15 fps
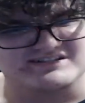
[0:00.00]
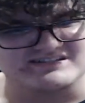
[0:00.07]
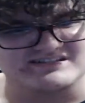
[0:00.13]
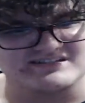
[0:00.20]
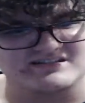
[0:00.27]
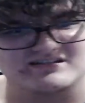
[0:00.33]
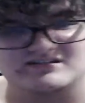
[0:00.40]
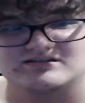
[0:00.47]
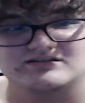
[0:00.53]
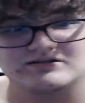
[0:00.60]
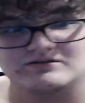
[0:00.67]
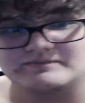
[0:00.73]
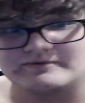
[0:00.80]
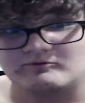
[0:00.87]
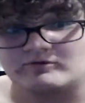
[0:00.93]
think. A
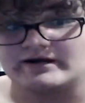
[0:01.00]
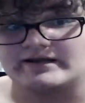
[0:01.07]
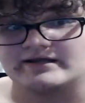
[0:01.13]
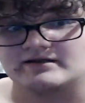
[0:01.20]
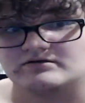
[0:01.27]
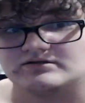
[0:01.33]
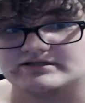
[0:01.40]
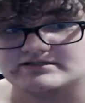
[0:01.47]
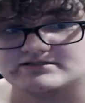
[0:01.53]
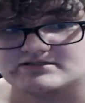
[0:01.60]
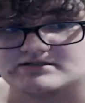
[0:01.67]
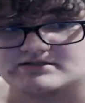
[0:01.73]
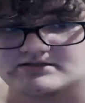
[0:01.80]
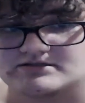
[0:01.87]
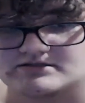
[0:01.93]
little bit wide-angle lens
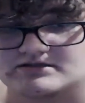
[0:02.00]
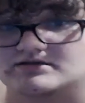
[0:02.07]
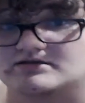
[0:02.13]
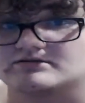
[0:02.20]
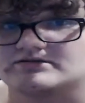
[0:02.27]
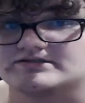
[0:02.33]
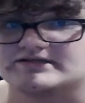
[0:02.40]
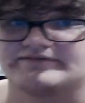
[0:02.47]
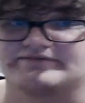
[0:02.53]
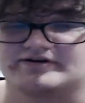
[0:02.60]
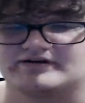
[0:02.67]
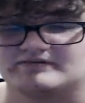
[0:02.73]
on this, it's not even a